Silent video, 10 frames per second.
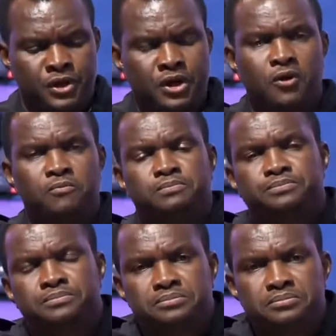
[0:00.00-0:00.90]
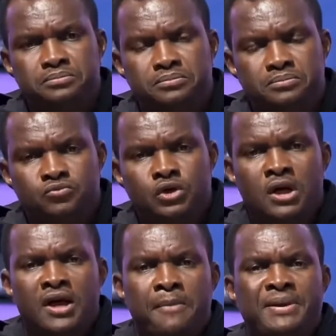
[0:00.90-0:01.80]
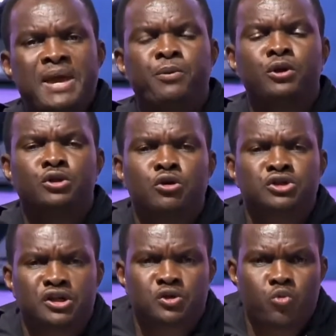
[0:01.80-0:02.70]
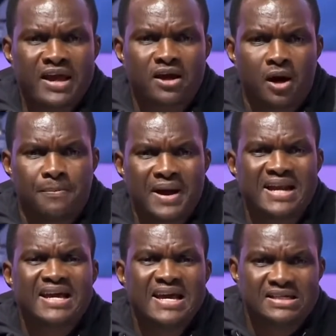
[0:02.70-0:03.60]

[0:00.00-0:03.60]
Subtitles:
You know, people don't just wake up and